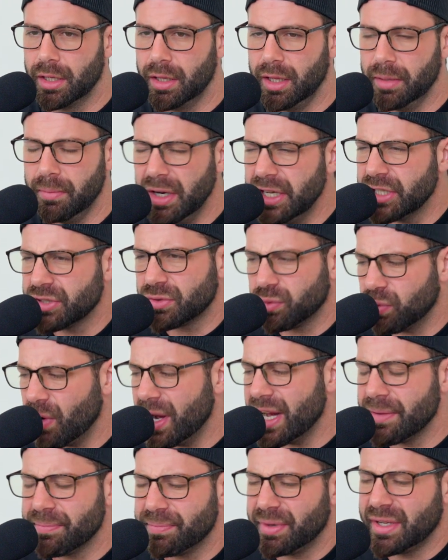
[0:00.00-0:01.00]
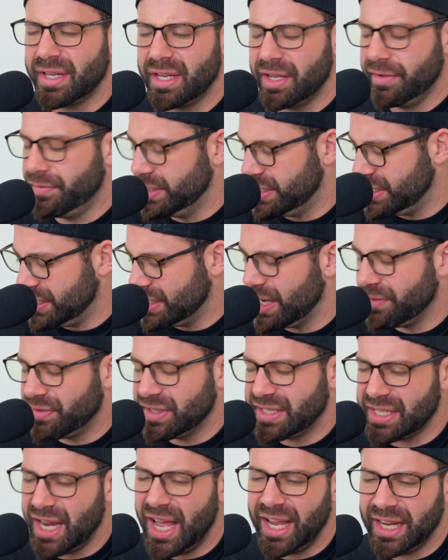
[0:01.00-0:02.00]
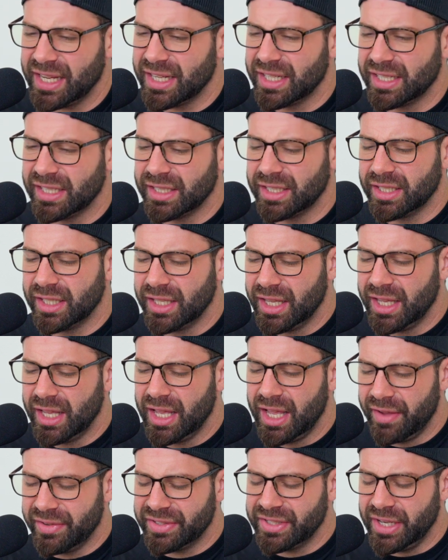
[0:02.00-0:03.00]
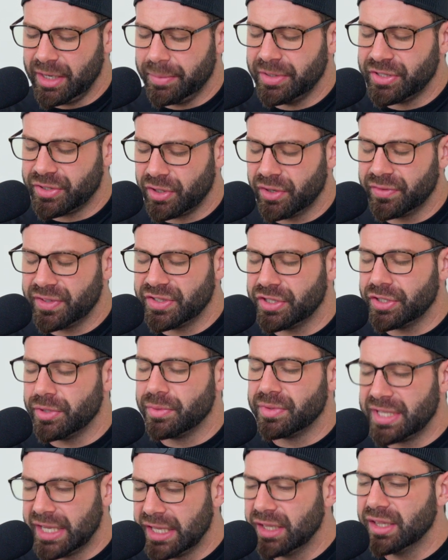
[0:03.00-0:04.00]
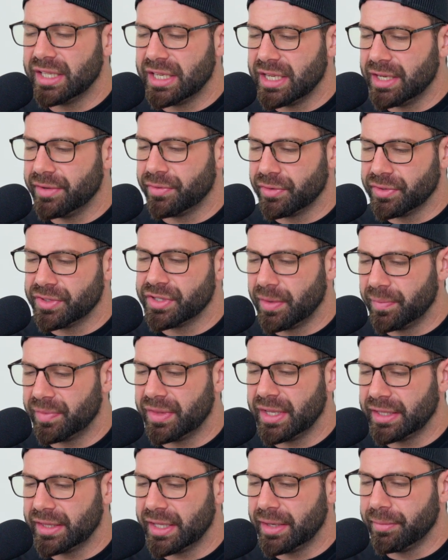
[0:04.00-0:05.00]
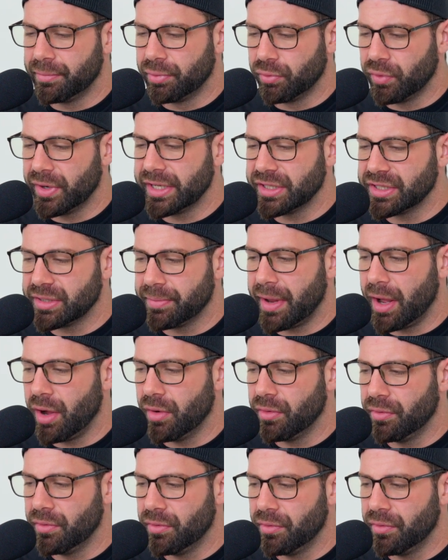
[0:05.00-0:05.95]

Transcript: The money's great, but if it's not gonna be served as a utility for something that brings about